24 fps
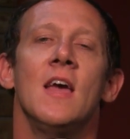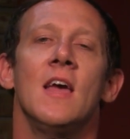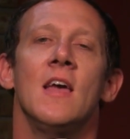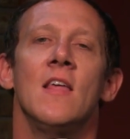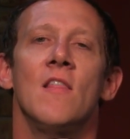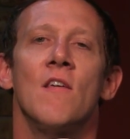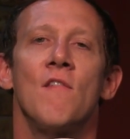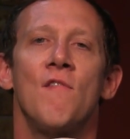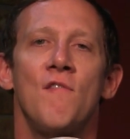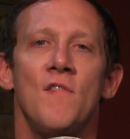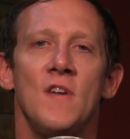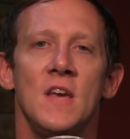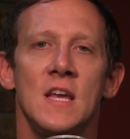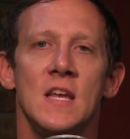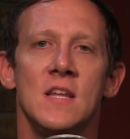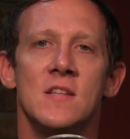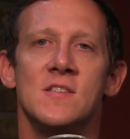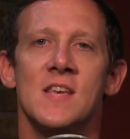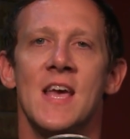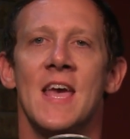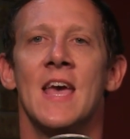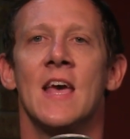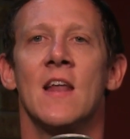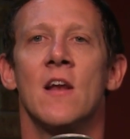in the
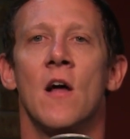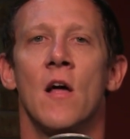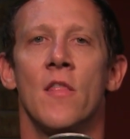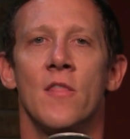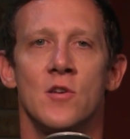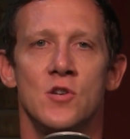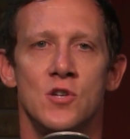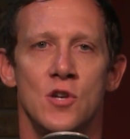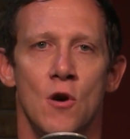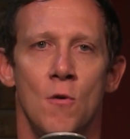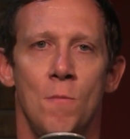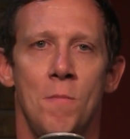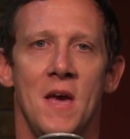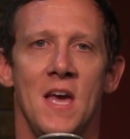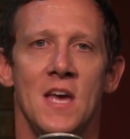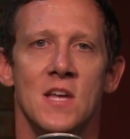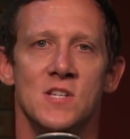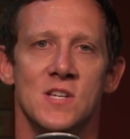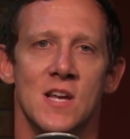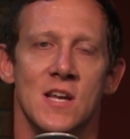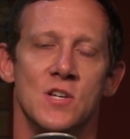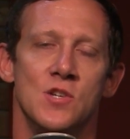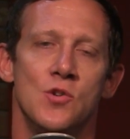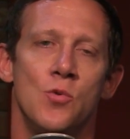feeds and on the show
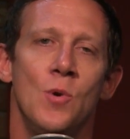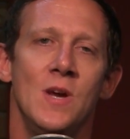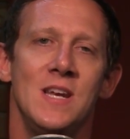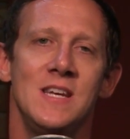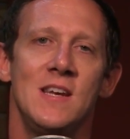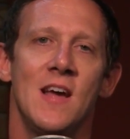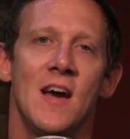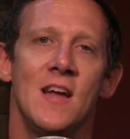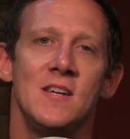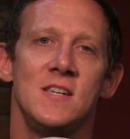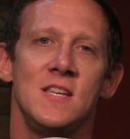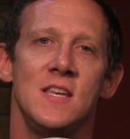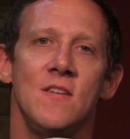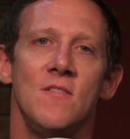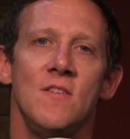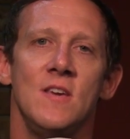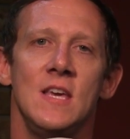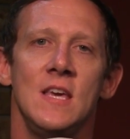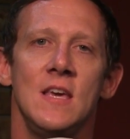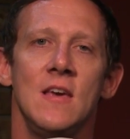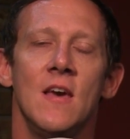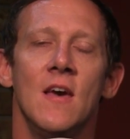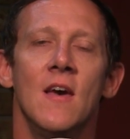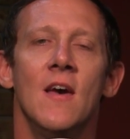page at
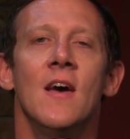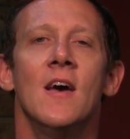twit.tv